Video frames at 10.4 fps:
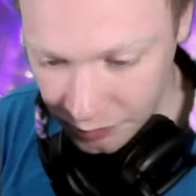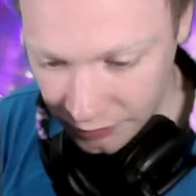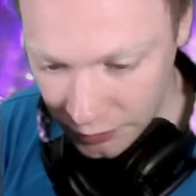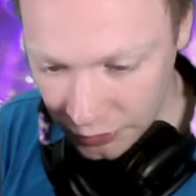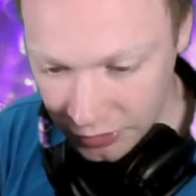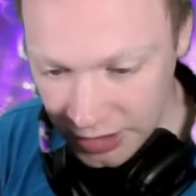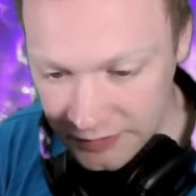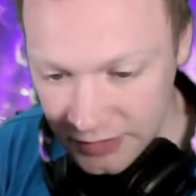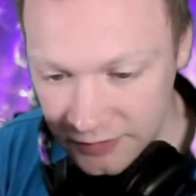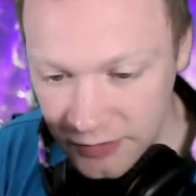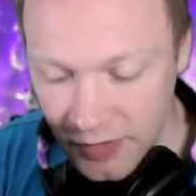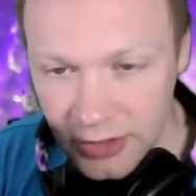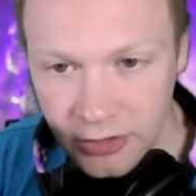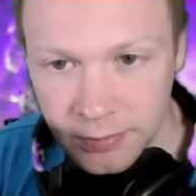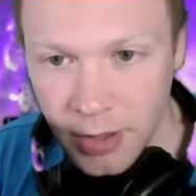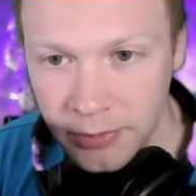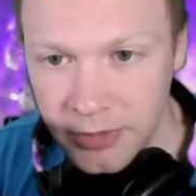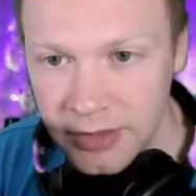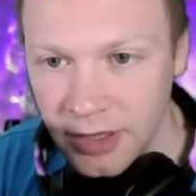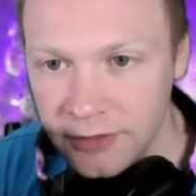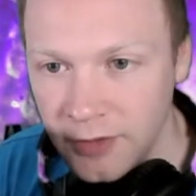thoughts. Even if you've only just popped in,
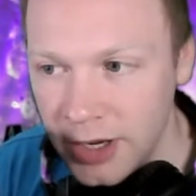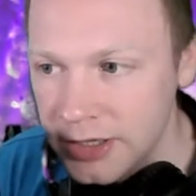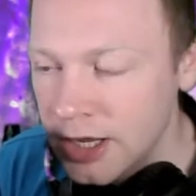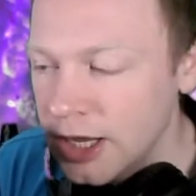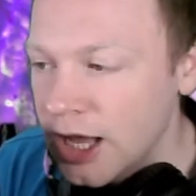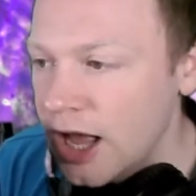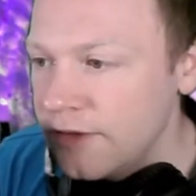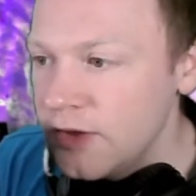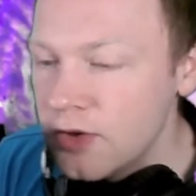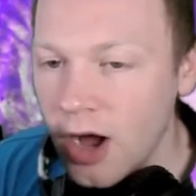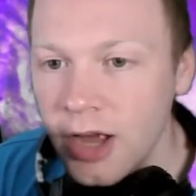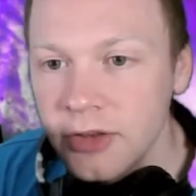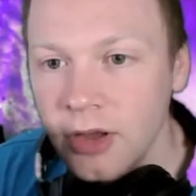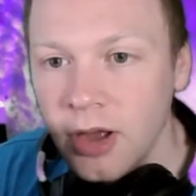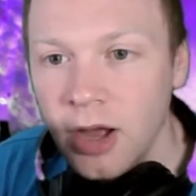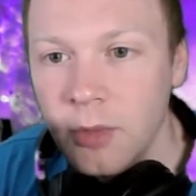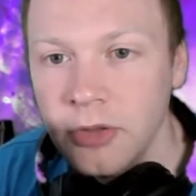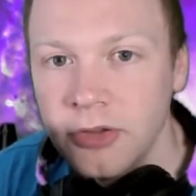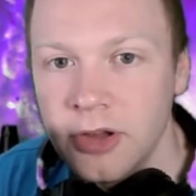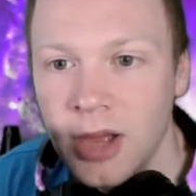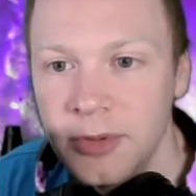that's fine. If you guys want
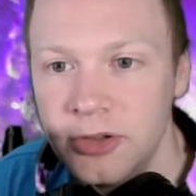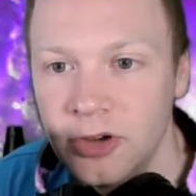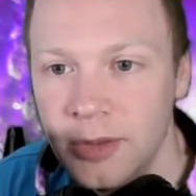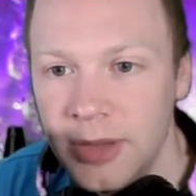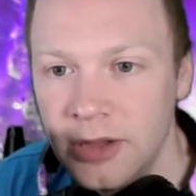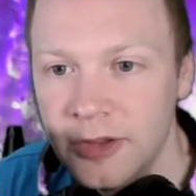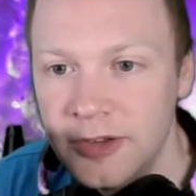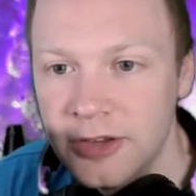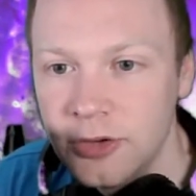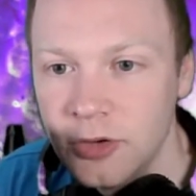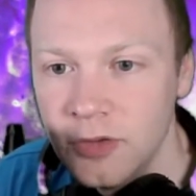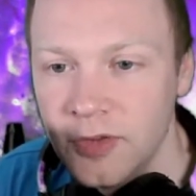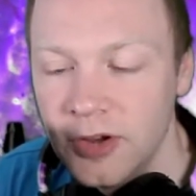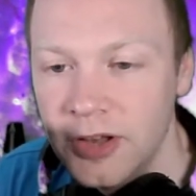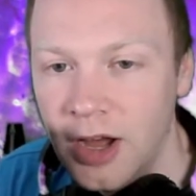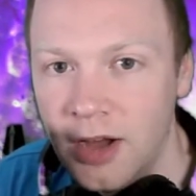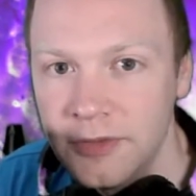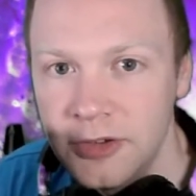to come and join me on the Discord for an after